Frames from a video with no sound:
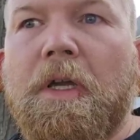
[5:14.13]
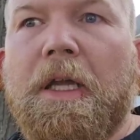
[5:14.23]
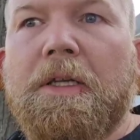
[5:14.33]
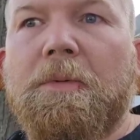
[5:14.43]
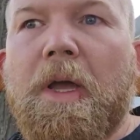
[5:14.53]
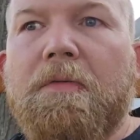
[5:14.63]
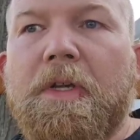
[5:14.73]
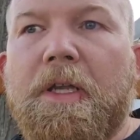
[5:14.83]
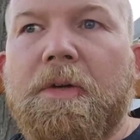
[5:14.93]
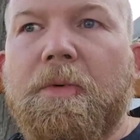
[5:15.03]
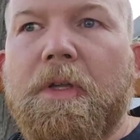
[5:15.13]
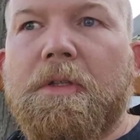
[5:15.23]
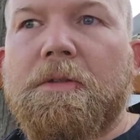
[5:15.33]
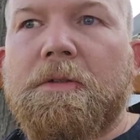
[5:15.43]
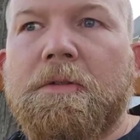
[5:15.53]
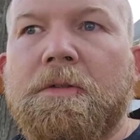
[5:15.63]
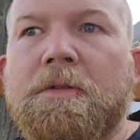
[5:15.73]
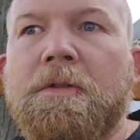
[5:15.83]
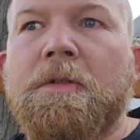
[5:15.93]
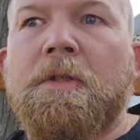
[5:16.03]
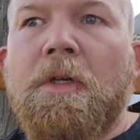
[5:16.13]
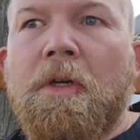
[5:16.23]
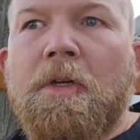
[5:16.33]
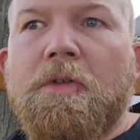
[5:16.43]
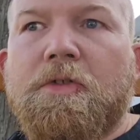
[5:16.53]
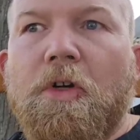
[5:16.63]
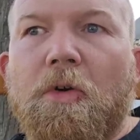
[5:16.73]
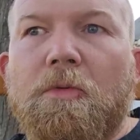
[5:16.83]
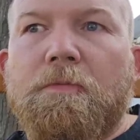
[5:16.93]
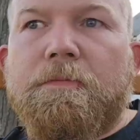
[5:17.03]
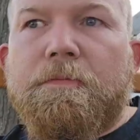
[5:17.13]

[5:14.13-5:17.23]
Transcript: end up having a kid with. So,